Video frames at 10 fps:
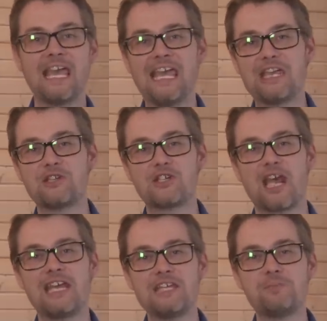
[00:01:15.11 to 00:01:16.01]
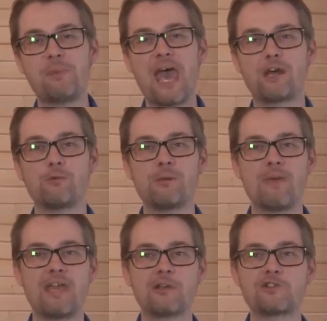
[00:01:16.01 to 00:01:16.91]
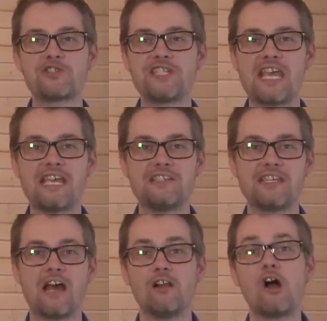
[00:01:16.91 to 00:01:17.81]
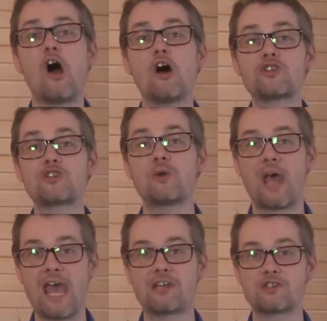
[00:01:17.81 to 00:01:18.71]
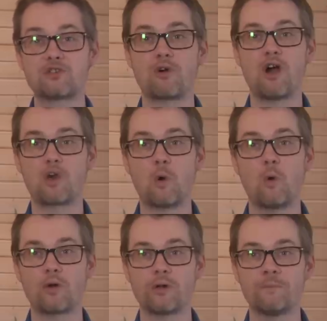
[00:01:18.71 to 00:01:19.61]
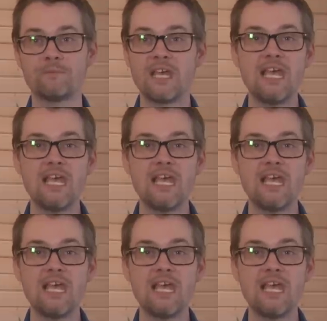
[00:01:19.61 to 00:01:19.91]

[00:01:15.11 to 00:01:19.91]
And Chinese battery maker CATL also had a strong quarter.